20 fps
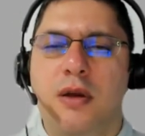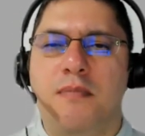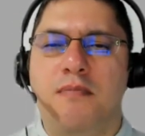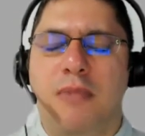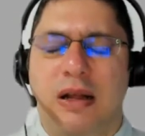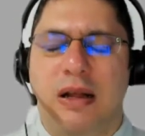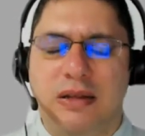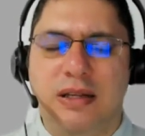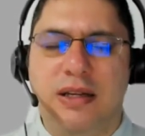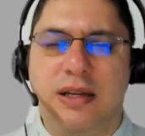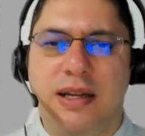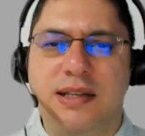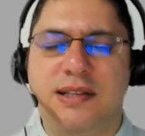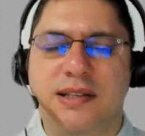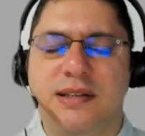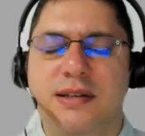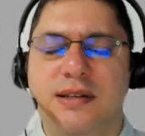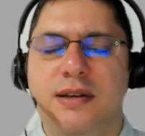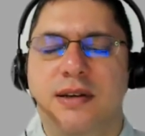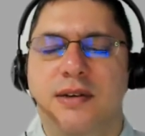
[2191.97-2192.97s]

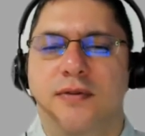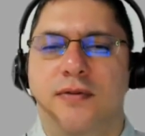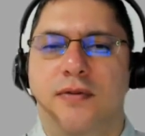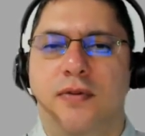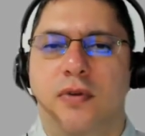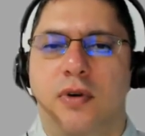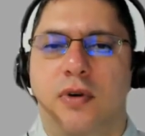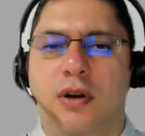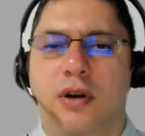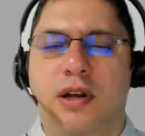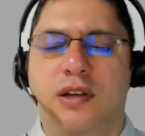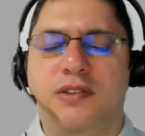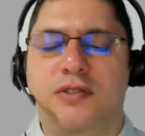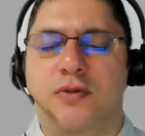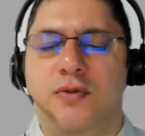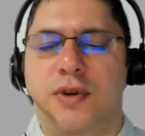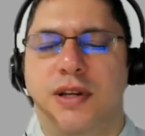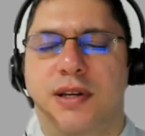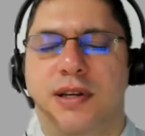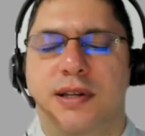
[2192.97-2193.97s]
manliness for mm. Costa
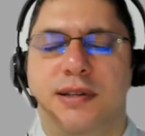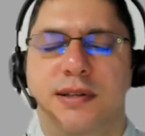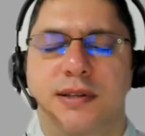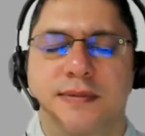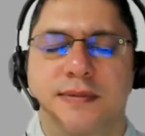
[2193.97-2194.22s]
Ricans.